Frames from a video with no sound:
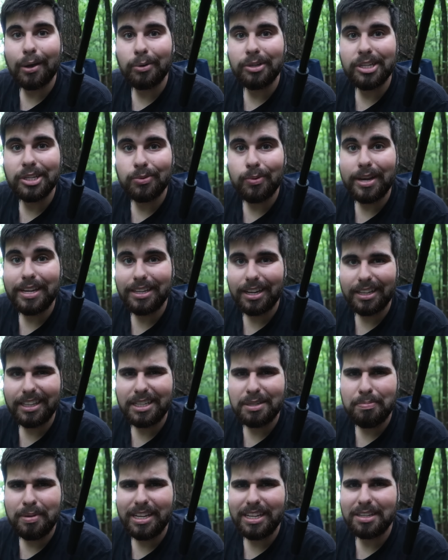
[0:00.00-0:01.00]
Now we're just waiting
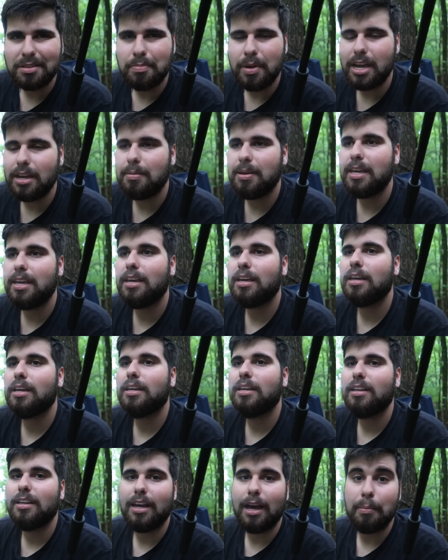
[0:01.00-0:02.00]
on these pigs, baby.
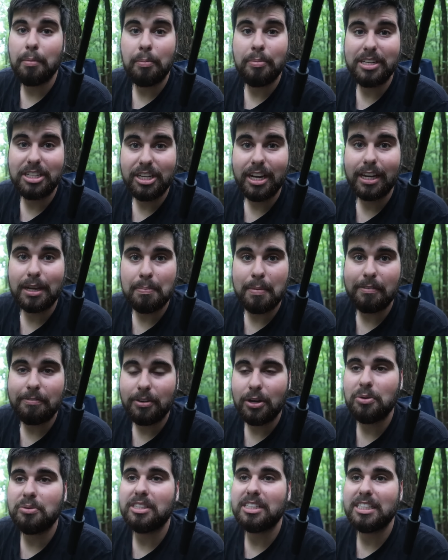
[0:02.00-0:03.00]
I'm gonna be checking my
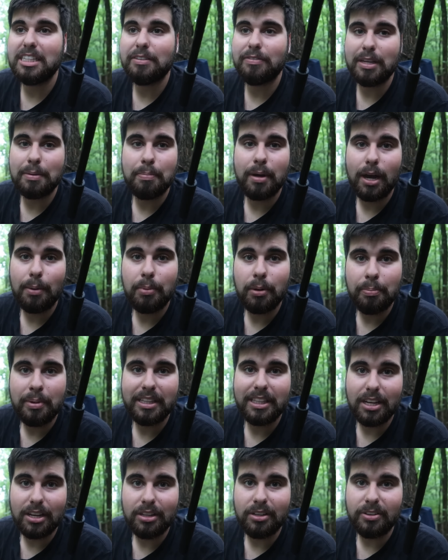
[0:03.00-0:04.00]
phone to see if they pop
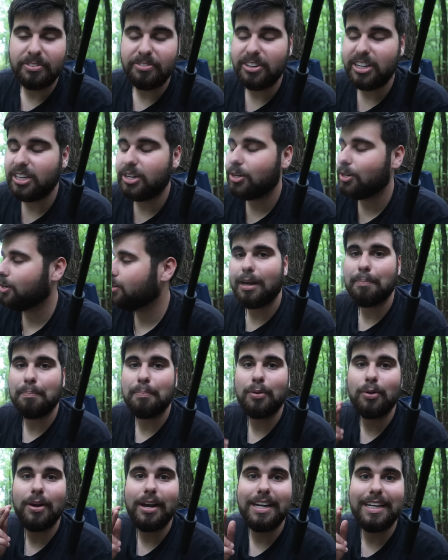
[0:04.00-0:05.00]
up at the other feeder. And I'm
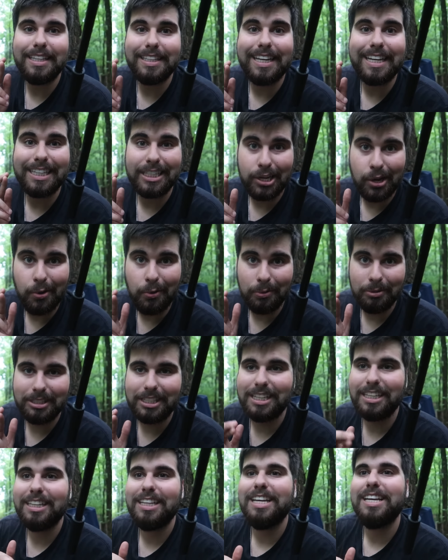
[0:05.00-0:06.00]
praying they
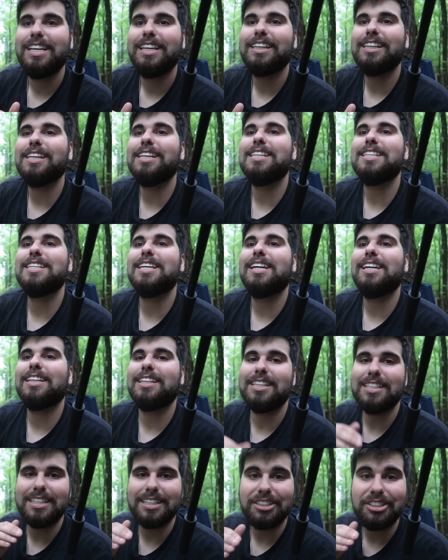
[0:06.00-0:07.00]
don't, because
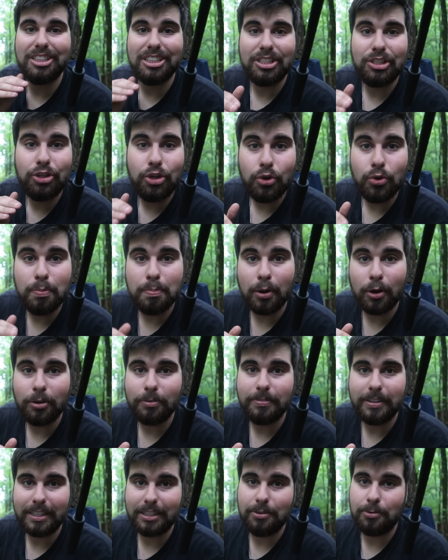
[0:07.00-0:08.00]
this is just too
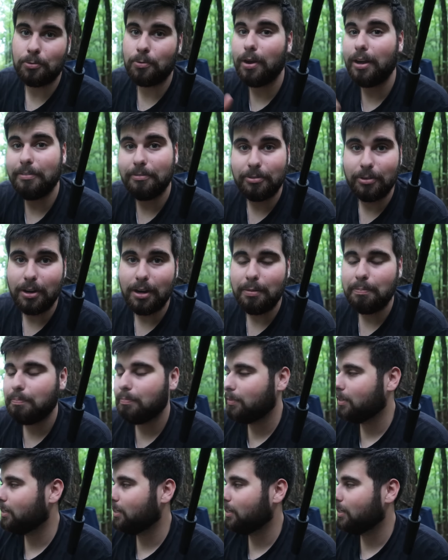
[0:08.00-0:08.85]
perfect to run from.